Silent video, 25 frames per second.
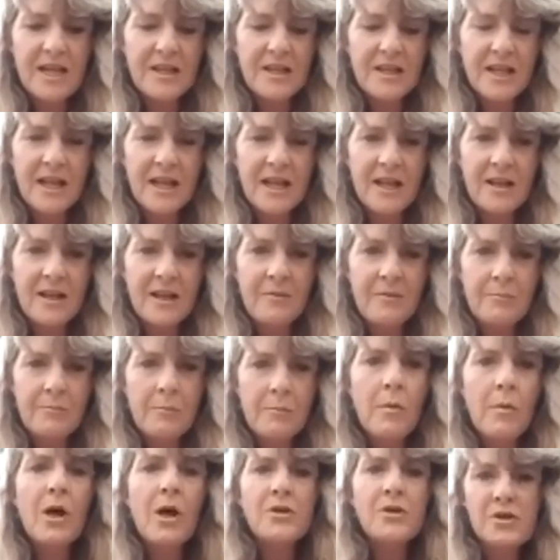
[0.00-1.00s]
and then
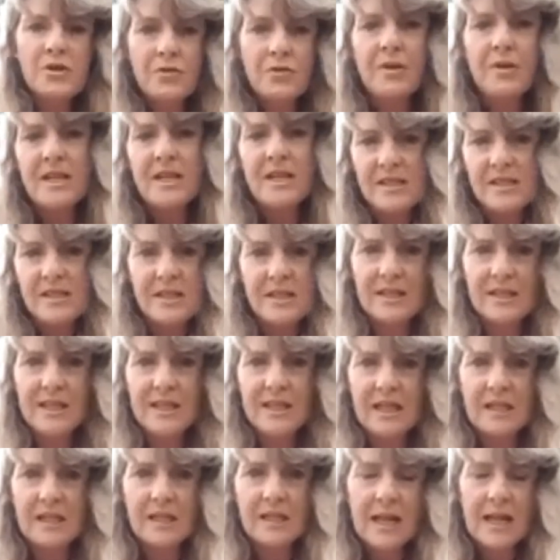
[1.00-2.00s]
most
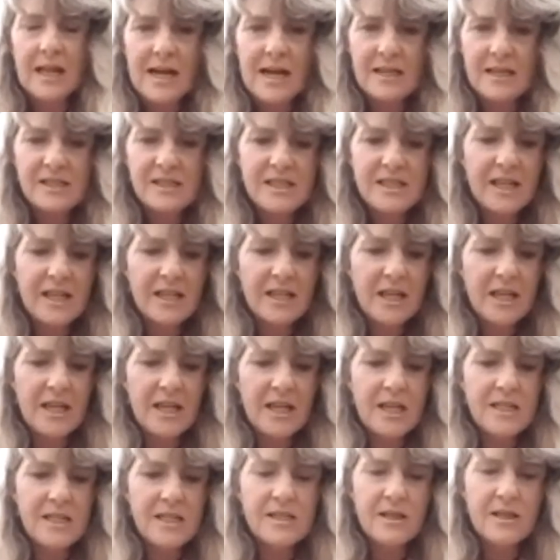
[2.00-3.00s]
recently in the last 10
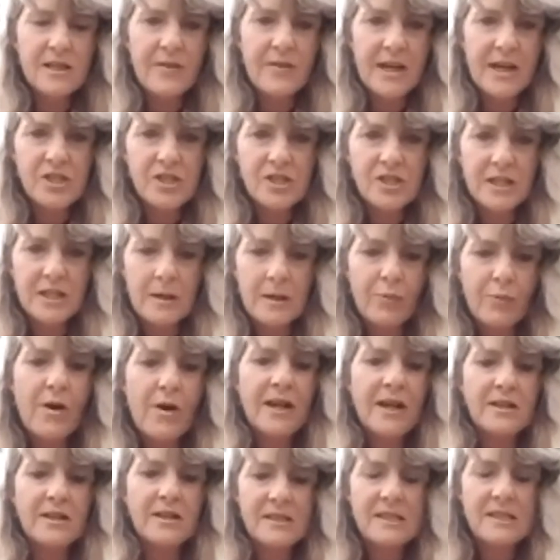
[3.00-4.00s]
years of actually
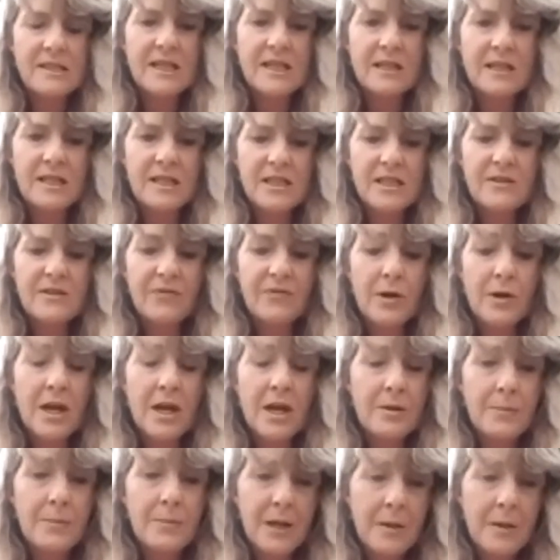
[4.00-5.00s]
practicing this for
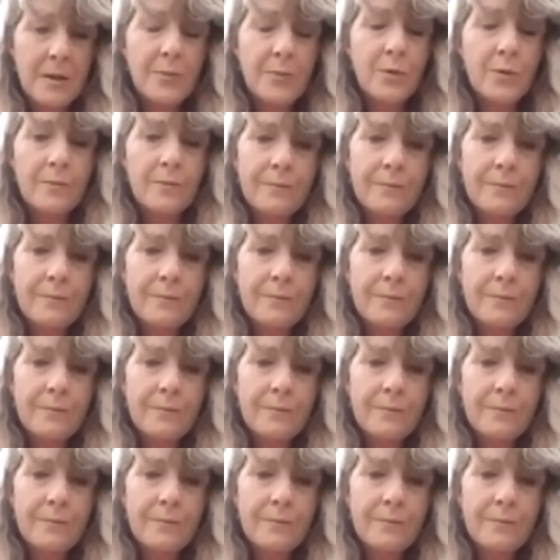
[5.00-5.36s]
other people.